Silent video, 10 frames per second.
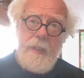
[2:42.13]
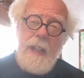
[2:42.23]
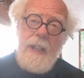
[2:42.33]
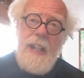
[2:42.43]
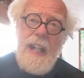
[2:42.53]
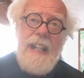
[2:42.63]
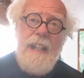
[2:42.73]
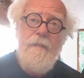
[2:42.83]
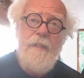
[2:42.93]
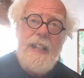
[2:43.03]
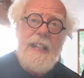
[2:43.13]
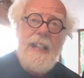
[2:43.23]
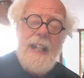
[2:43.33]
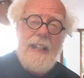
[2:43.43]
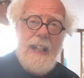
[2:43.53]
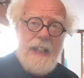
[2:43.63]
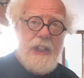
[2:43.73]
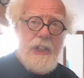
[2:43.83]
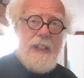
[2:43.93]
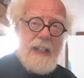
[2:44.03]
Navy, and
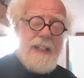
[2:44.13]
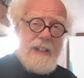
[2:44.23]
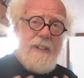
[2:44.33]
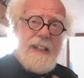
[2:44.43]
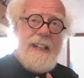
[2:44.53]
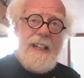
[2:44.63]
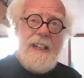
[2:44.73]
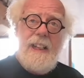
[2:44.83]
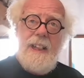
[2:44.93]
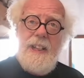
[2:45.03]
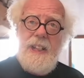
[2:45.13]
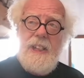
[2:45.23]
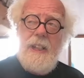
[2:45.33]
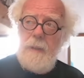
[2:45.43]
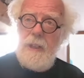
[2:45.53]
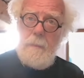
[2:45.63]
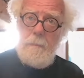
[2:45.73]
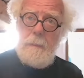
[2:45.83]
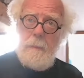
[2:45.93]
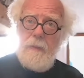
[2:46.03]
you really need to clear this up because
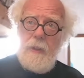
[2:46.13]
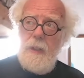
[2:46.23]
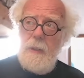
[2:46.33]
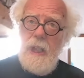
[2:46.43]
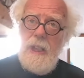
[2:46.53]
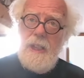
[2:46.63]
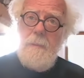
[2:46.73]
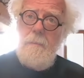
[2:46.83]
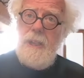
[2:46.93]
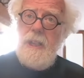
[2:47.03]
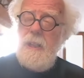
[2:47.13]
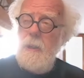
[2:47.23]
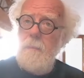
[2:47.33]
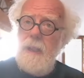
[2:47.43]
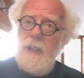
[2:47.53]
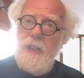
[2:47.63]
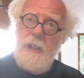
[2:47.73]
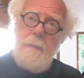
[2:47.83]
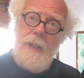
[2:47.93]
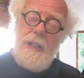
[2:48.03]
people have got some miscomprehensions
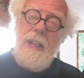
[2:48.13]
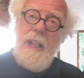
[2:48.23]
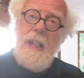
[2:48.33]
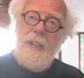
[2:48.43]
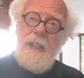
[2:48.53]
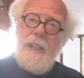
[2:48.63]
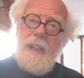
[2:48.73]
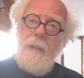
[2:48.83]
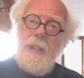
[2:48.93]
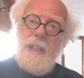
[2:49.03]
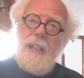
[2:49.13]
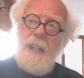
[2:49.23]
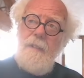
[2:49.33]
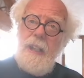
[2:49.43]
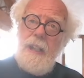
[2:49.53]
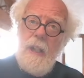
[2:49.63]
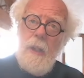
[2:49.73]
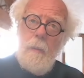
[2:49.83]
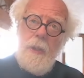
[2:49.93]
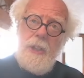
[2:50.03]
about this. The US Navy
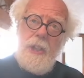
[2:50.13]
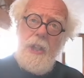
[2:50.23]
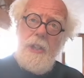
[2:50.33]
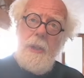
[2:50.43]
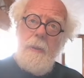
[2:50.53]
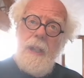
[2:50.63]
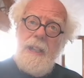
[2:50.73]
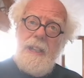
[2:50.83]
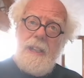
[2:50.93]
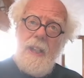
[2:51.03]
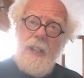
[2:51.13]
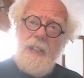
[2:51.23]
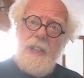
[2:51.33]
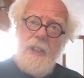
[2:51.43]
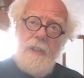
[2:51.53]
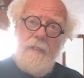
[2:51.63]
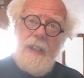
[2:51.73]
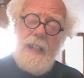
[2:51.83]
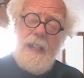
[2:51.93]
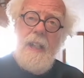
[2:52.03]
wanted to do a sky
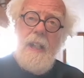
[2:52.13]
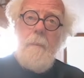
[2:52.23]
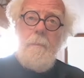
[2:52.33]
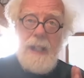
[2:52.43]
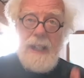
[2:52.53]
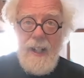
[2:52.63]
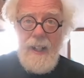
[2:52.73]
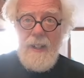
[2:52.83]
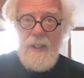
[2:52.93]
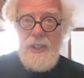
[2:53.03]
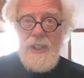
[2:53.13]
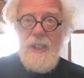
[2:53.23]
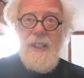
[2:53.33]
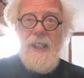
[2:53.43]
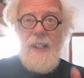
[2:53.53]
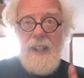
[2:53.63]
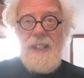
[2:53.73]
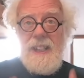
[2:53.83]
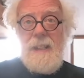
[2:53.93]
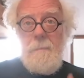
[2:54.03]
survey because
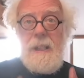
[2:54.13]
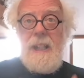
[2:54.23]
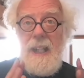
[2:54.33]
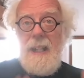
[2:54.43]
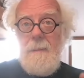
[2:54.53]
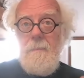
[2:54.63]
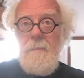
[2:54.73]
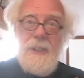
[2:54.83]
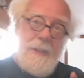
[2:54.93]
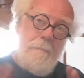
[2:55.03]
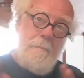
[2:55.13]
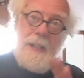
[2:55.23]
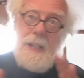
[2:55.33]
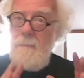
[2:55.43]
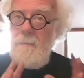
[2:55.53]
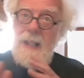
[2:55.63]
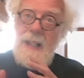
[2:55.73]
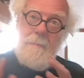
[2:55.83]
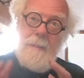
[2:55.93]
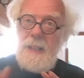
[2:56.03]
ICBMs,
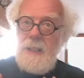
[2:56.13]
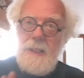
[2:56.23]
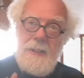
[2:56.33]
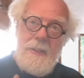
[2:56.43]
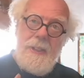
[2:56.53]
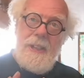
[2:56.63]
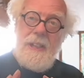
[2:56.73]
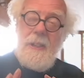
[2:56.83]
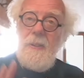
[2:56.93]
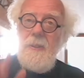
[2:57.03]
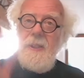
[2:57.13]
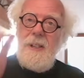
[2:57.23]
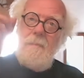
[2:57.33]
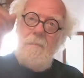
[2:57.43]
Minuteman missiles, use